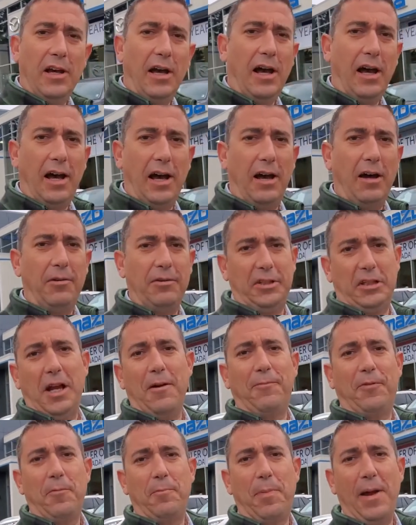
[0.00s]
uh, with a
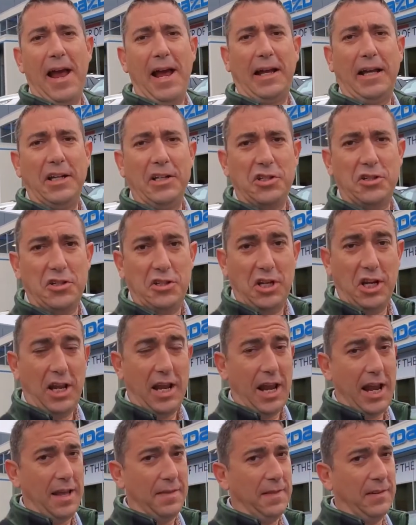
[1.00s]
comfort package,
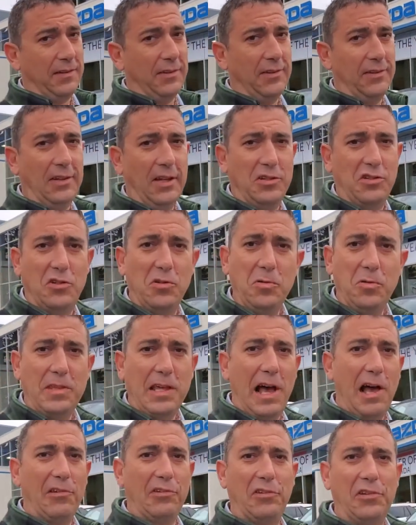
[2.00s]
and this is a
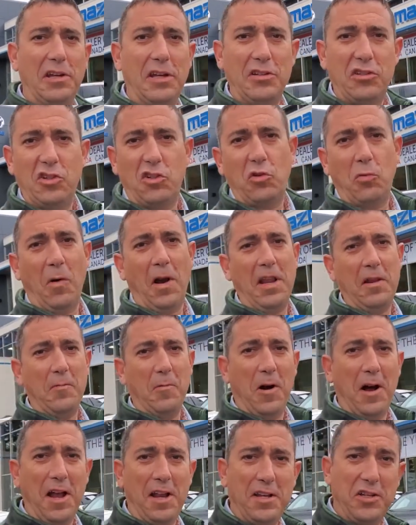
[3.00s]

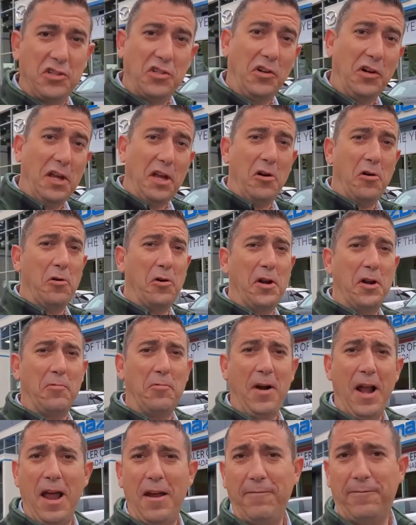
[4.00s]
2021 Toyota
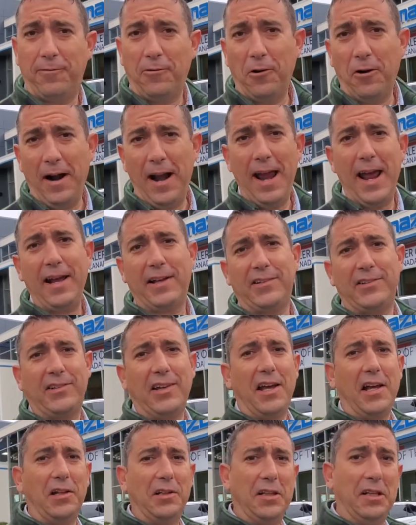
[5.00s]
RAV4
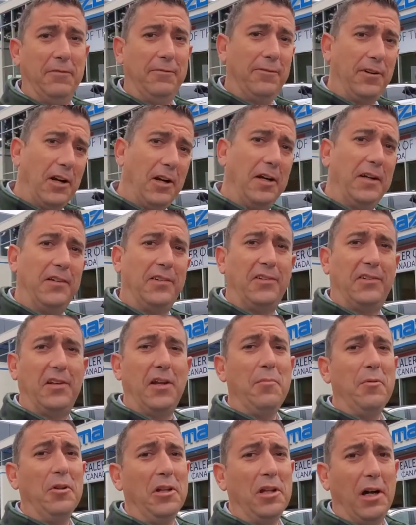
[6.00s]
XLE, very
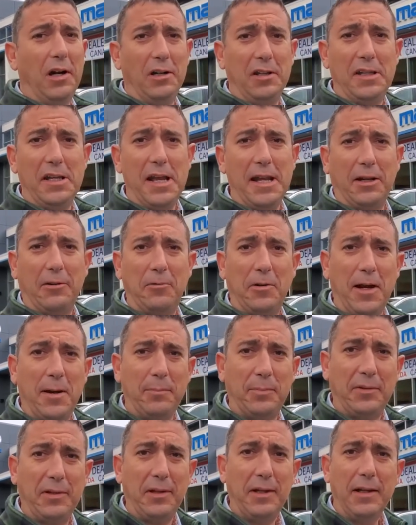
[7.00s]
similarly
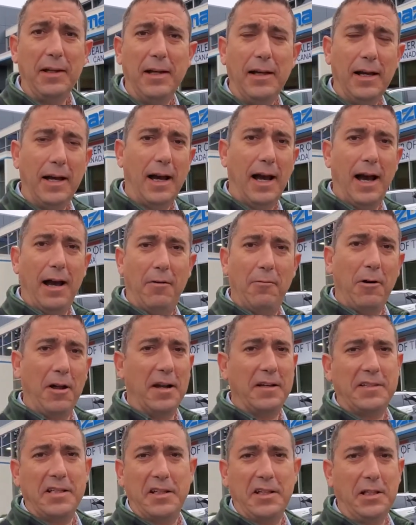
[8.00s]
equipped. Uh, I uh,
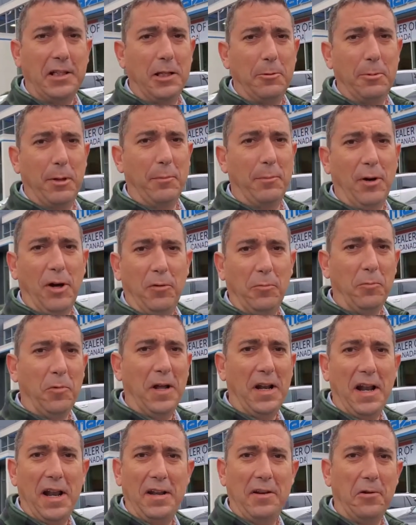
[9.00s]
want to tell you a little bit about
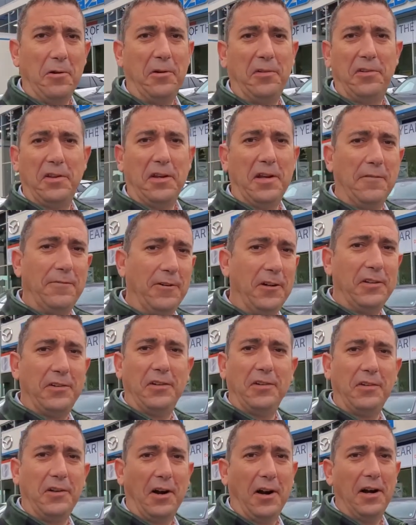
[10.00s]
what I noticed the
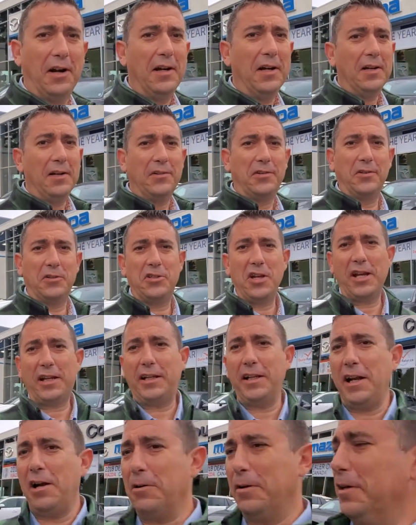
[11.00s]
differences are. So check
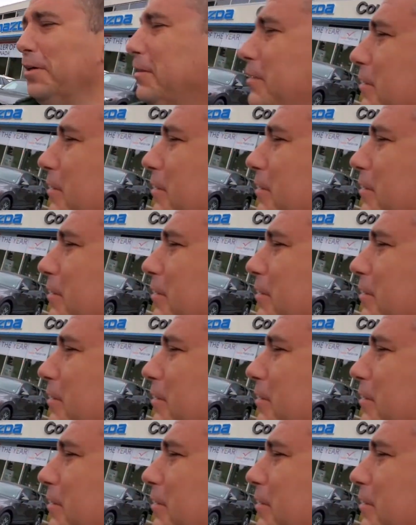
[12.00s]
it out, here